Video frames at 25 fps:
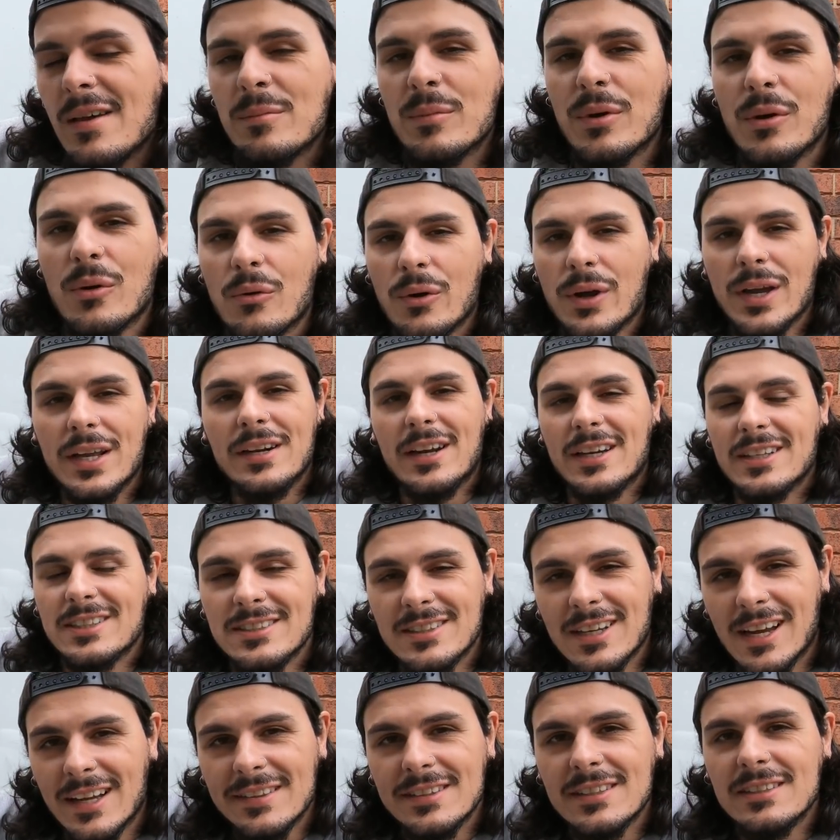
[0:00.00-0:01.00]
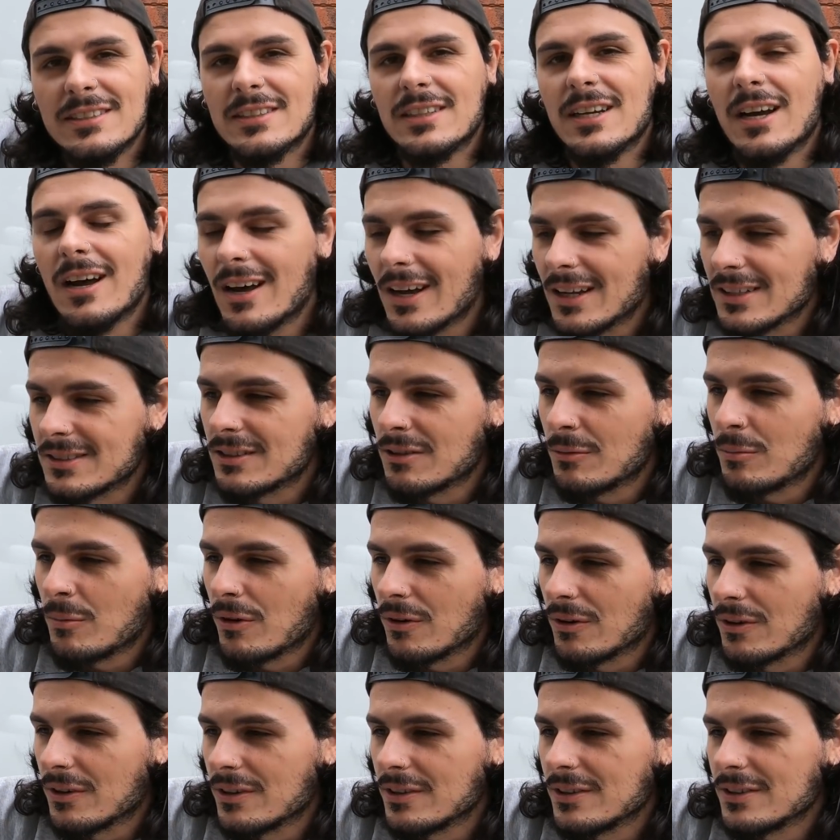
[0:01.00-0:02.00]
But when I start this car
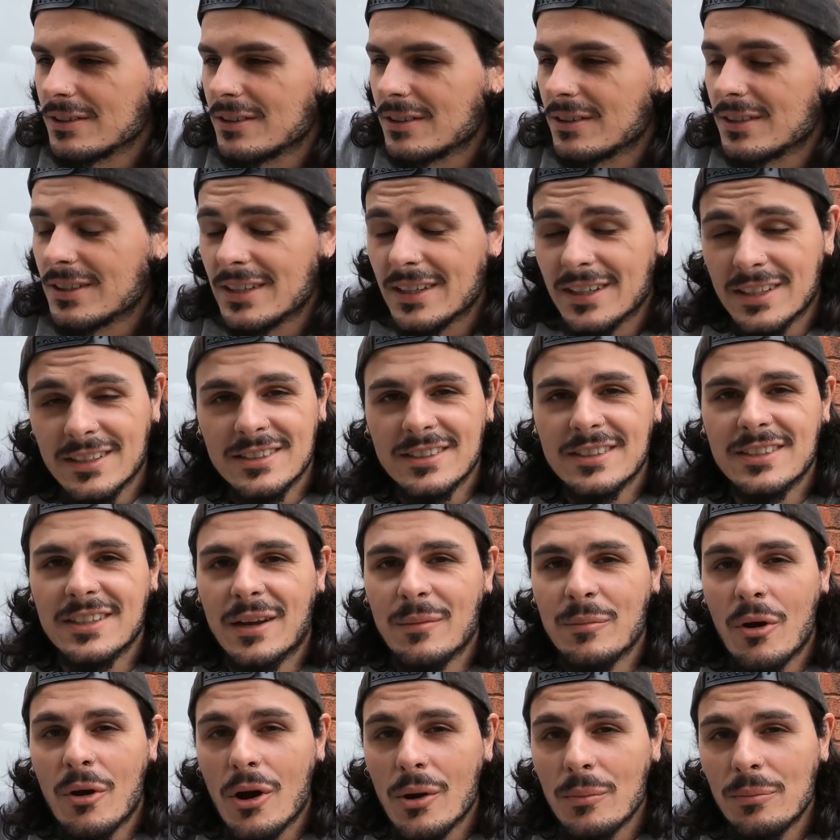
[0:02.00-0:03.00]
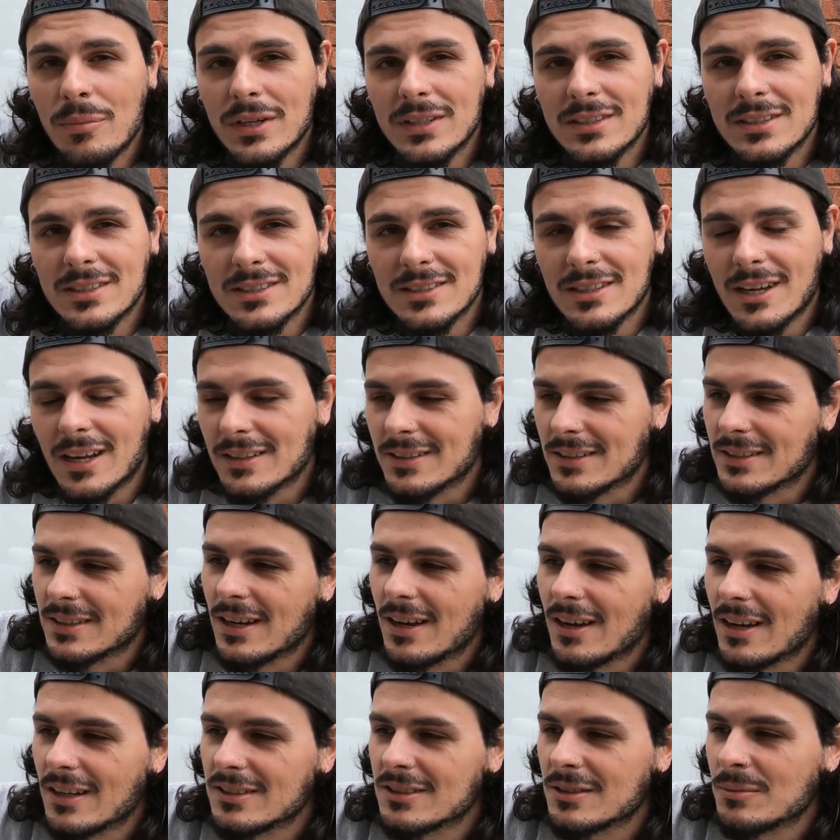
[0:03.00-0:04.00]
tomorrow, yes, hoping to start the
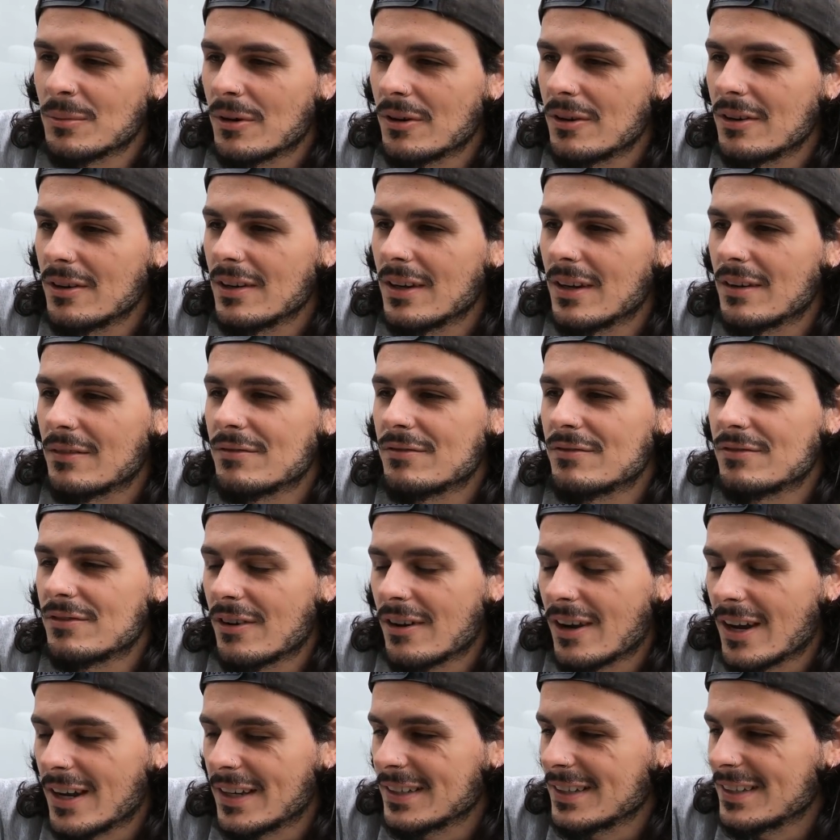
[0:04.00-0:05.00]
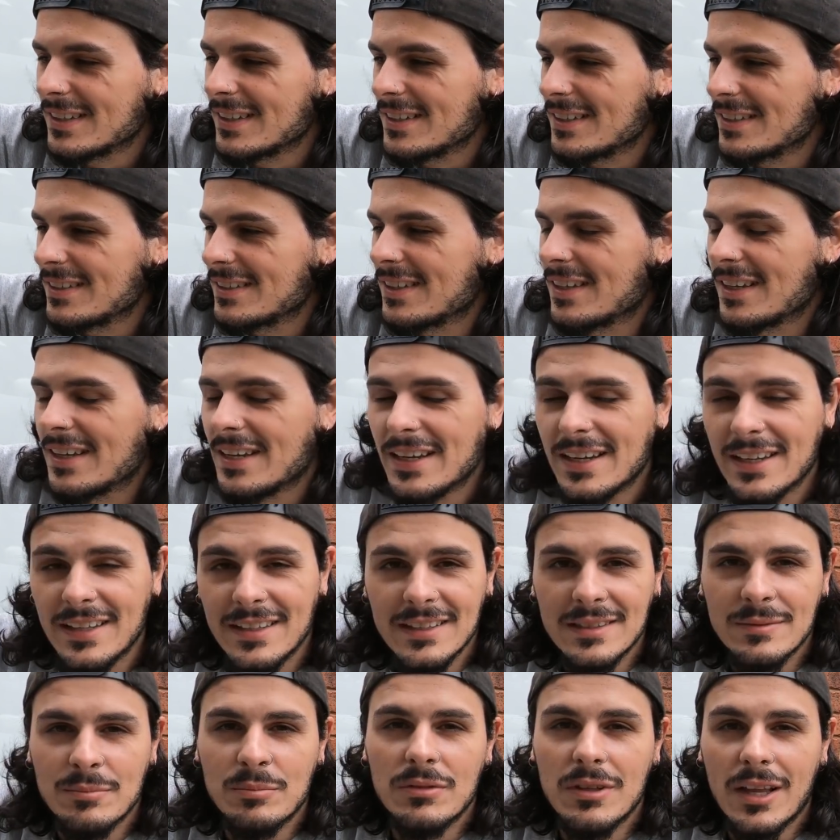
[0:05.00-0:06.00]
car tomorrow and finally hear
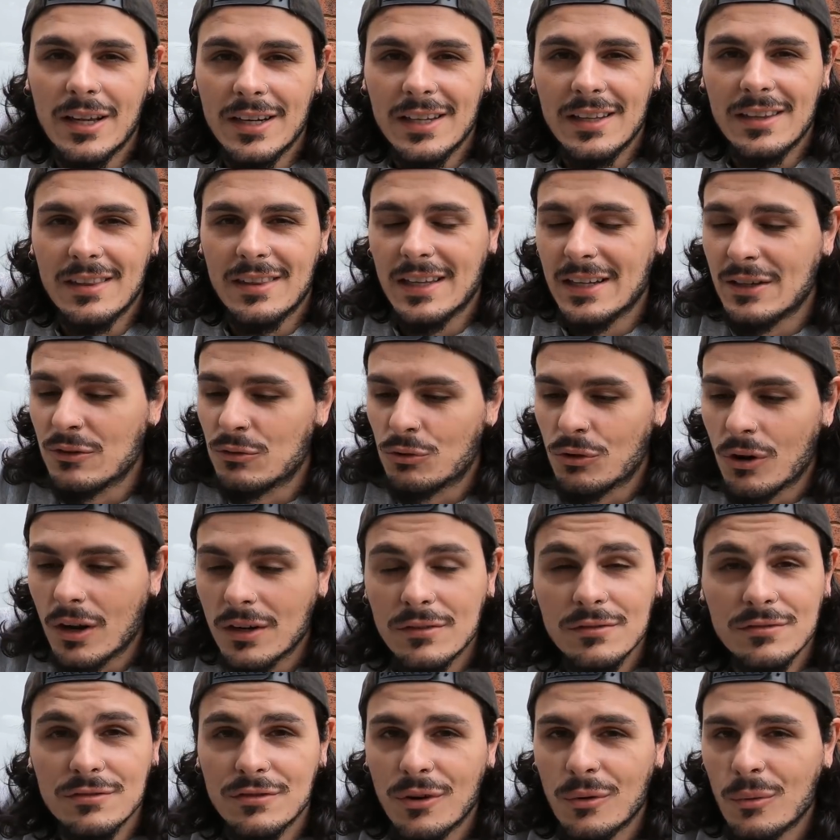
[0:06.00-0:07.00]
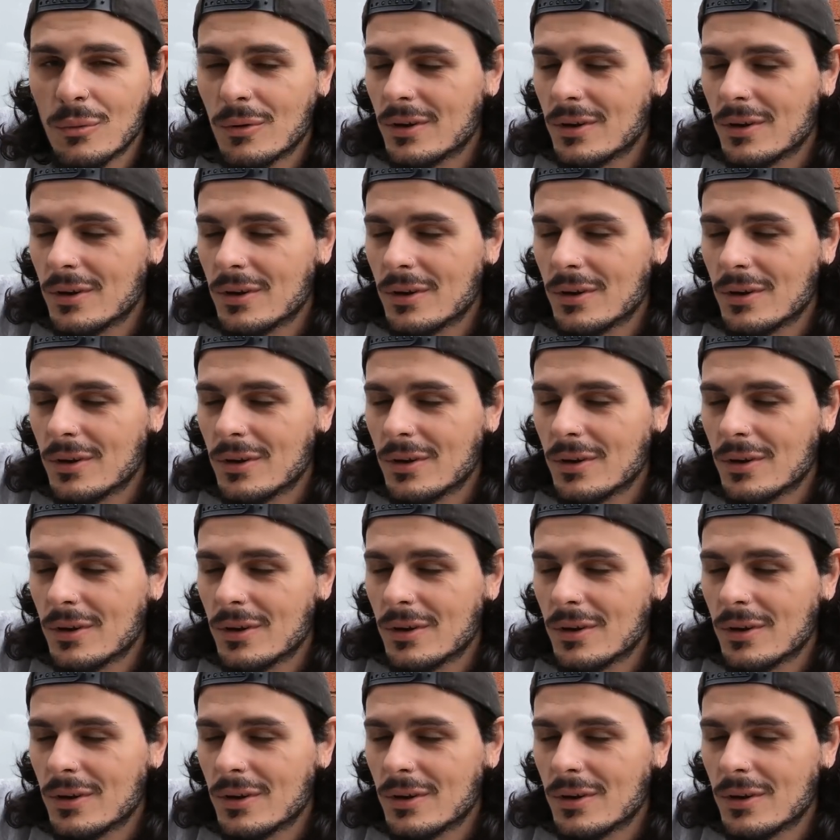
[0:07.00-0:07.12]
this bloody thing run for